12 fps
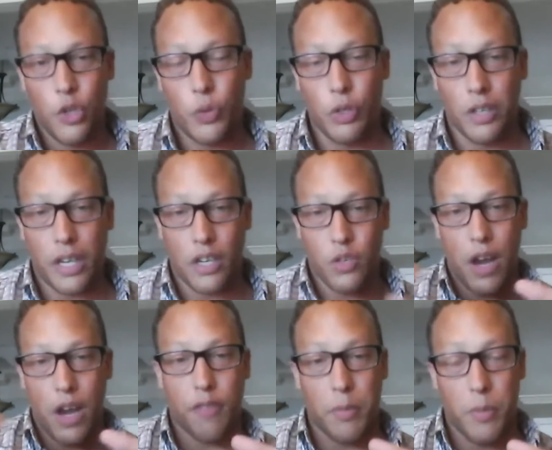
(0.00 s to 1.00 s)
When you look at
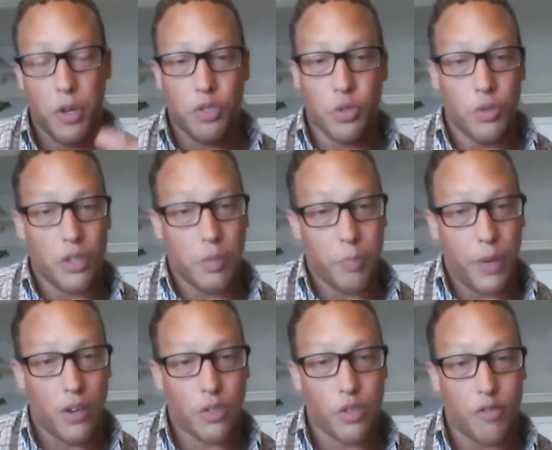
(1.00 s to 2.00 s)
Traffic Monsoon
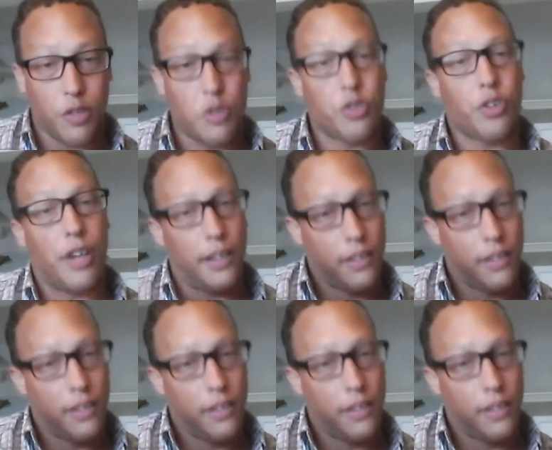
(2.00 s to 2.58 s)
compared to FutureNet,